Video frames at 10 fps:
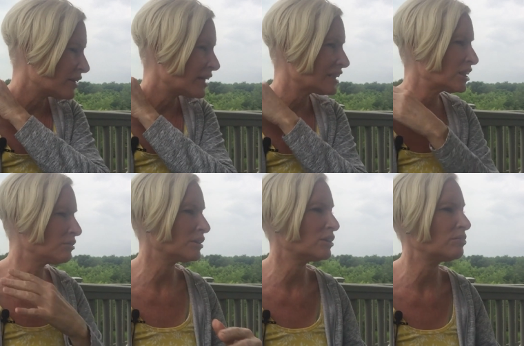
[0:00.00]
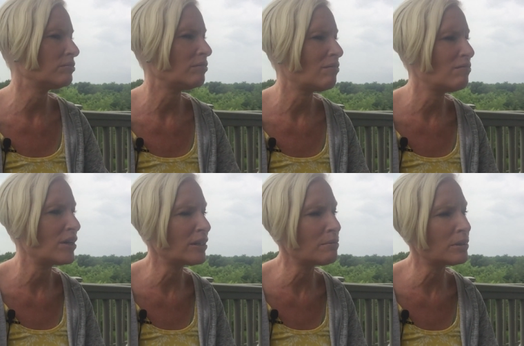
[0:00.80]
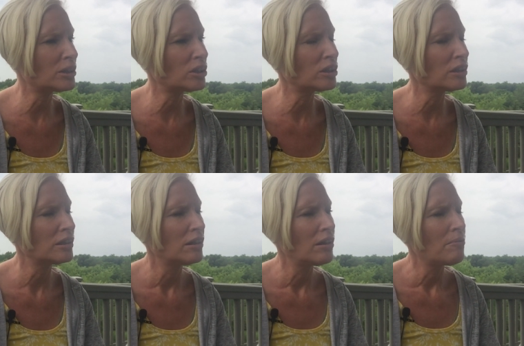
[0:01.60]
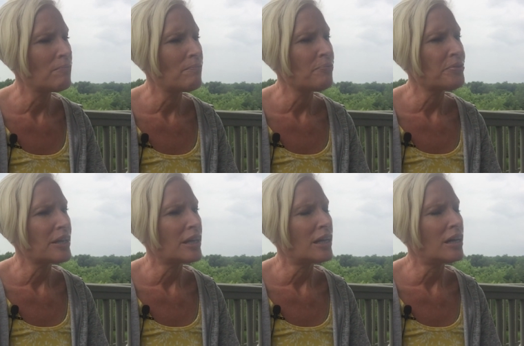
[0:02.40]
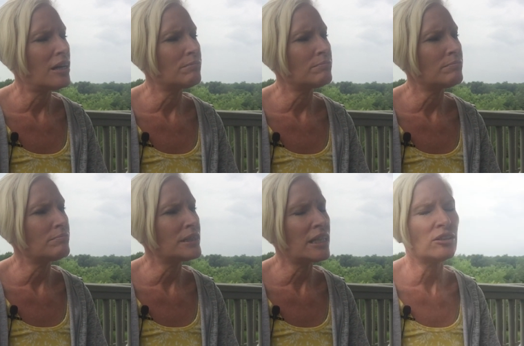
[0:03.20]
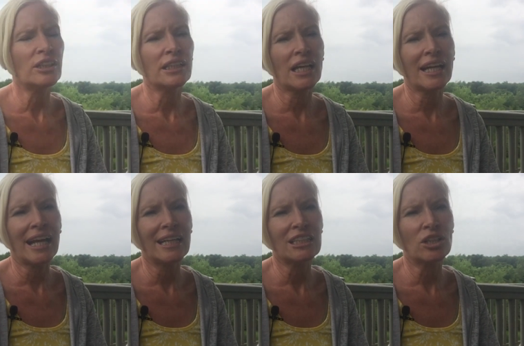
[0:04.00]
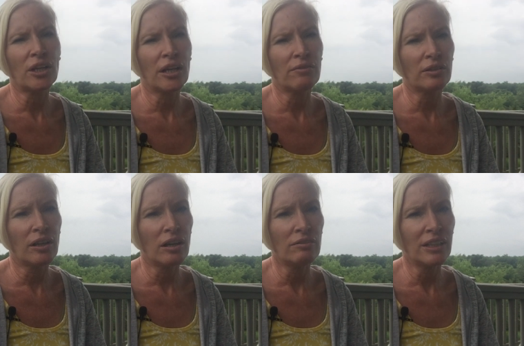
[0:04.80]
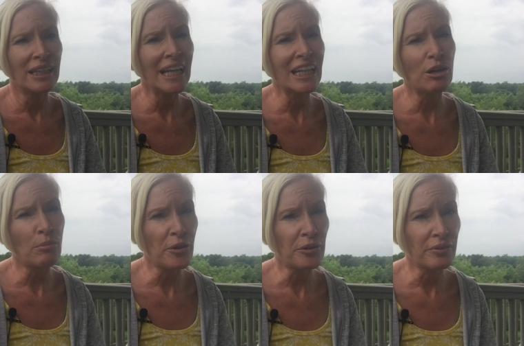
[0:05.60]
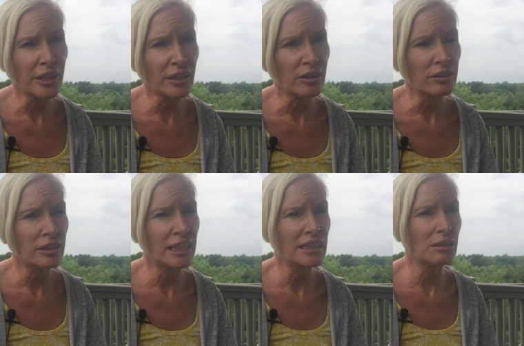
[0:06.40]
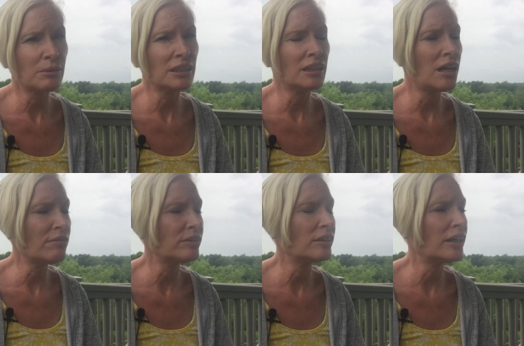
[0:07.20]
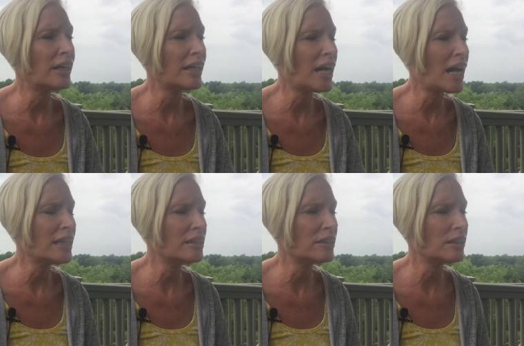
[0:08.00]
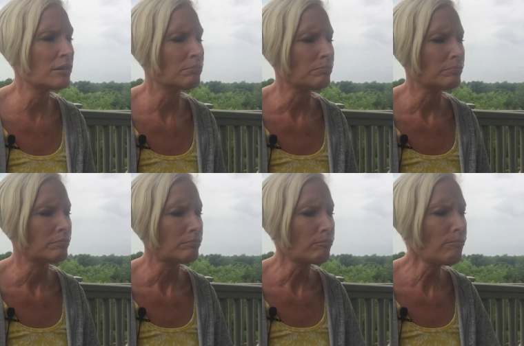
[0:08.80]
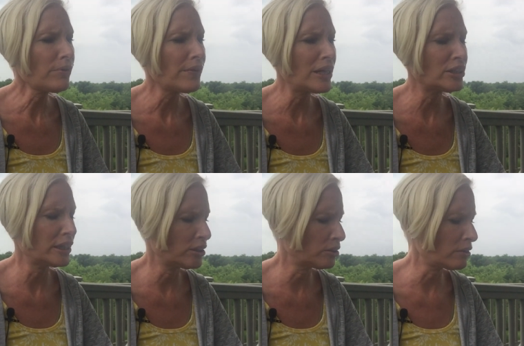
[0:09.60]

feel like she was very much um, the energy that I get is looking for love and needing a mother figure, needing someone to love her and guide her that she could